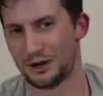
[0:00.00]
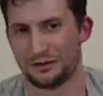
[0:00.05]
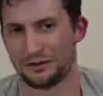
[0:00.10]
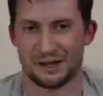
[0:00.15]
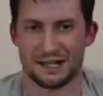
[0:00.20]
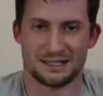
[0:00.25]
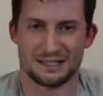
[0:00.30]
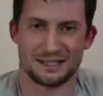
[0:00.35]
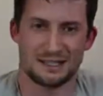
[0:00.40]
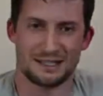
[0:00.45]

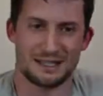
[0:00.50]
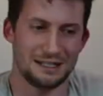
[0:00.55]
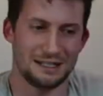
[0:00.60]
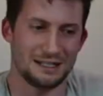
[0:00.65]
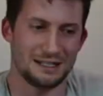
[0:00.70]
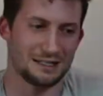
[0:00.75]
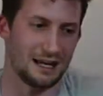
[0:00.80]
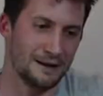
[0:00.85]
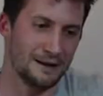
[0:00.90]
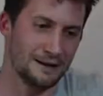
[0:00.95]
geezer.
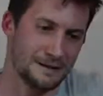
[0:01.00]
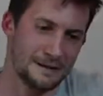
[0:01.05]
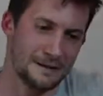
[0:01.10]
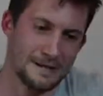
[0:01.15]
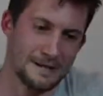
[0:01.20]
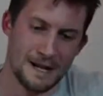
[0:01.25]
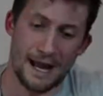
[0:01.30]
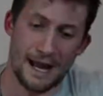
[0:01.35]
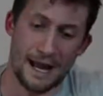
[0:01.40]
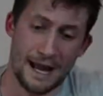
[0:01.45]

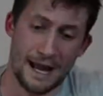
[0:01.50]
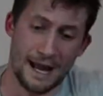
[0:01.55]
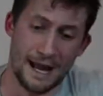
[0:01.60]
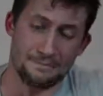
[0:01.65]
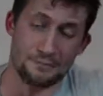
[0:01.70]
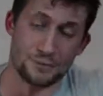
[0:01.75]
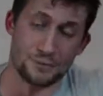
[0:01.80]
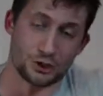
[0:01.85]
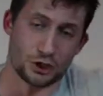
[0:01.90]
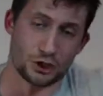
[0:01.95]

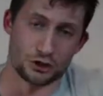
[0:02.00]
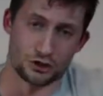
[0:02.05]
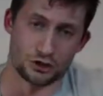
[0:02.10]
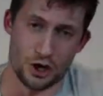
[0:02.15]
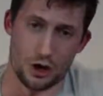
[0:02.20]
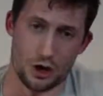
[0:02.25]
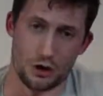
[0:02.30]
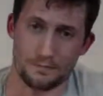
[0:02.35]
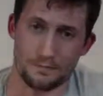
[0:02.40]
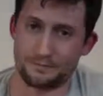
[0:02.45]
So
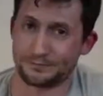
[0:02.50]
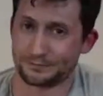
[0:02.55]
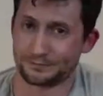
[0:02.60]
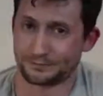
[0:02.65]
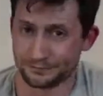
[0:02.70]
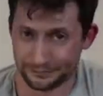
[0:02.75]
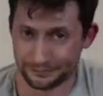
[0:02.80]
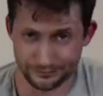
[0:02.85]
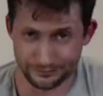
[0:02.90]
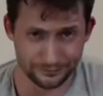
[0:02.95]

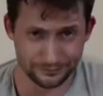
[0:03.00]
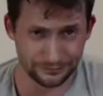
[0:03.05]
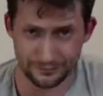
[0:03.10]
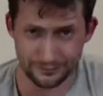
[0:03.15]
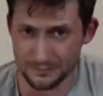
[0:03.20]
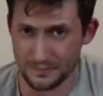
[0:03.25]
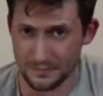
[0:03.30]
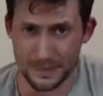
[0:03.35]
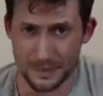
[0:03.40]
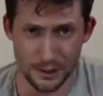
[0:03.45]

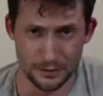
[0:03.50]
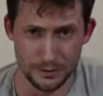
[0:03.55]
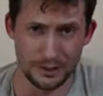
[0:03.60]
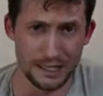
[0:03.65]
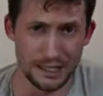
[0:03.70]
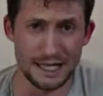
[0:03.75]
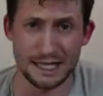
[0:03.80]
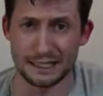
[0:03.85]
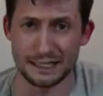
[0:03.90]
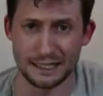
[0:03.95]
completely
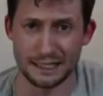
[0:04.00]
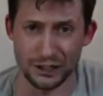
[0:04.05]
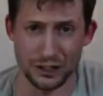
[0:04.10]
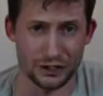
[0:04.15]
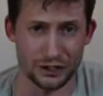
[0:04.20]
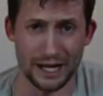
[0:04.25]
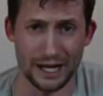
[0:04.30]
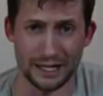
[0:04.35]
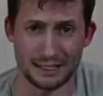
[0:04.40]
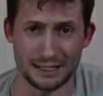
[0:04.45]

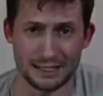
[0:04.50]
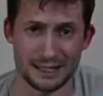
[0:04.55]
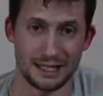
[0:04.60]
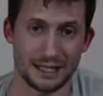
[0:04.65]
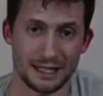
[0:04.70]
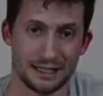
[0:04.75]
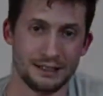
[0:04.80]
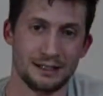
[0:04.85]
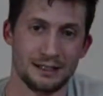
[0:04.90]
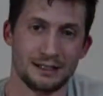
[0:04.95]
distracted then.
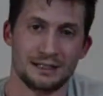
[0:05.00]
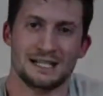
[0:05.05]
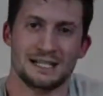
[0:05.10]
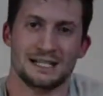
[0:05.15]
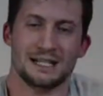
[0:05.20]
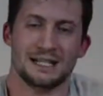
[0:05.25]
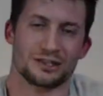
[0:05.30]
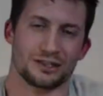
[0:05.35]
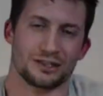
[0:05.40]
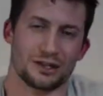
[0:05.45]

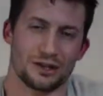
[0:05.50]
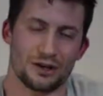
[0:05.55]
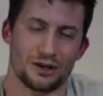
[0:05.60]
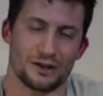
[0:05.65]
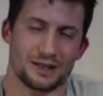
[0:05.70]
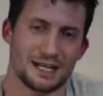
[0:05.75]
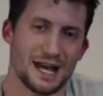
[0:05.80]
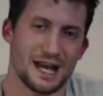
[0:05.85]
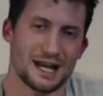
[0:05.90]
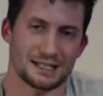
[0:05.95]
So the
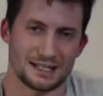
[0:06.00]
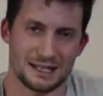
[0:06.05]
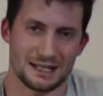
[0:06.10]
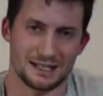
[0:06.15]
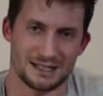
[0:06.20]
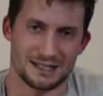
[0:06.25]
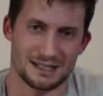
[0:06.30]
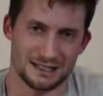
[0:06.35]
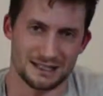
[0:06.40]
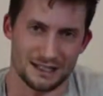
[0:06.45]
next set is these
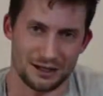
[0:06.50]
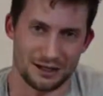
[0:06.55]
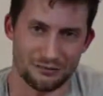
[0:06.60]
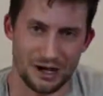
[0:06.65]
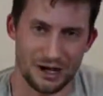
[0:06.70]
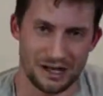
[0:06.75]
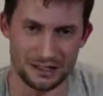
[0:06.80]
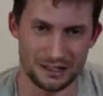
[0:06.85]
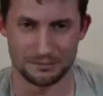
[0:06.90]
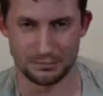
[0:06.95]
irregular
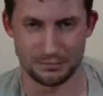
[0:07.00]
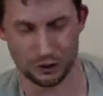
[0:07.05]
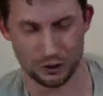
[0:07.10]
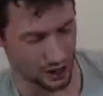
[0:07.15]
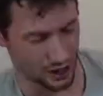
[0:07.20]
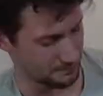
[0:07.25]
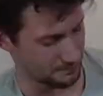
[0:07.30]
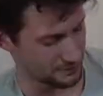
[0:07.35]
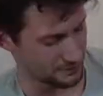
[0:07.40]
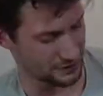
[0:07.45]

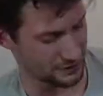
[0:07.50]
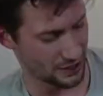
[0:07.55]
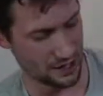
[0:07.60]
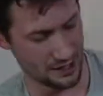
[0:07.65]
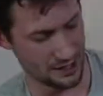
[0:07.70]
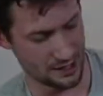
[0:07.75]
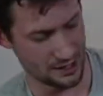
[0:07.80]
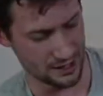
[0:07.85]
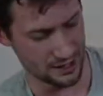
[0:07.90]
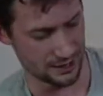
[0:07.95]
push-ups.
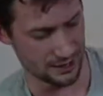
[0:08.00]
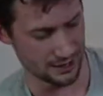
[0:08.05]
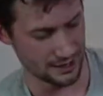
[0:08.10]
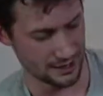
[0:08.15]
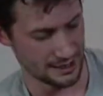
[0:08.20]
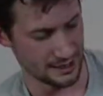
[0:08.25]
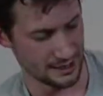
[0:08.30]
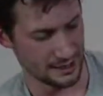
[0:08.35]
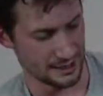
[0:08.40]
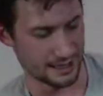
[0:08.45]

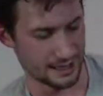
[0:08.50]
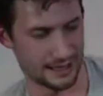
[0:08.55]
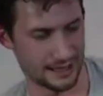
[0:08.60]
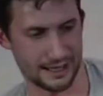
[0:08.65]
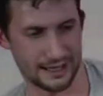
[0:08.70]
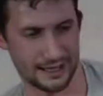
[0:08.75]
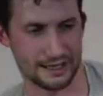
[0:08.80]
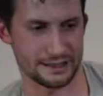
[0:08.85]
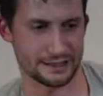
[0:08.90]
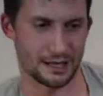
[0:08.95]
And
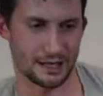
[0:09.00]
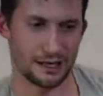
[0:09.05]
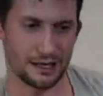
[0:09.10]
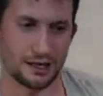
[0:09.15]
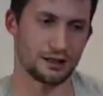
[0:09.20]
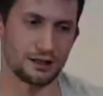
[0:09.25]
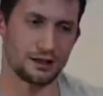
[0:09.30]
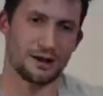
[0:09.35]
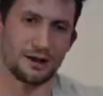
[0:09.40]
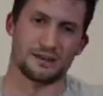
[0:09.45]
I'm going to have
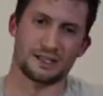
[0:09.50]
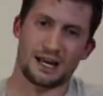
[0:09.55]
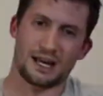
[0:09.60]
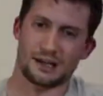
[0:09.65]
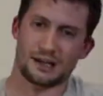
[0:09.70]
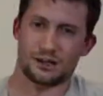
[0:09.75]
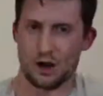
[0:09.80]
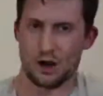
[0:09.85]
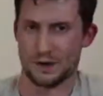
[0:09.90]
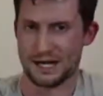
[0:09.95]
to get
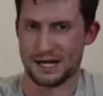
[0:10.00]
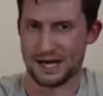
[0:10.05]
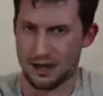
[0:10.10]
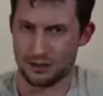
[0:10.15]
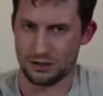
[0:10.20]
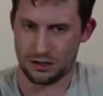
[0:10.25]
going now.